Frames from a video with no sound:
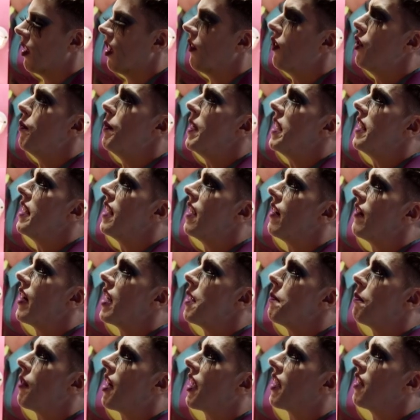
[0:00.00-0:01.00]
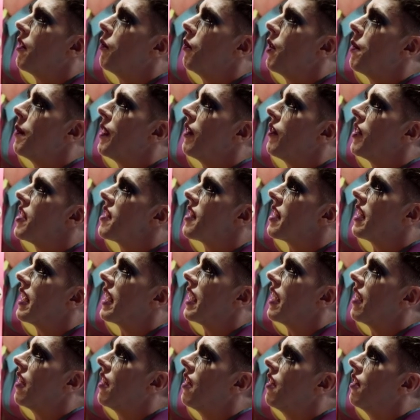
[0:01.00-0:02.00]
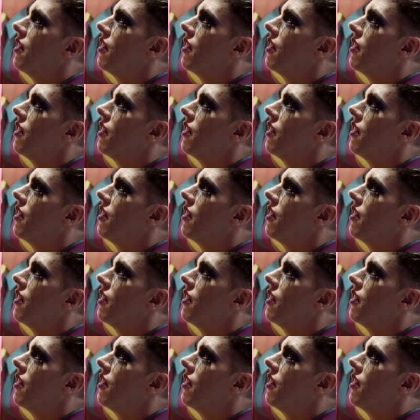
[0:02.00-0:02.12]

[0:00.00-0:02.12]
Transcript: Have you been near any pregnant women recently?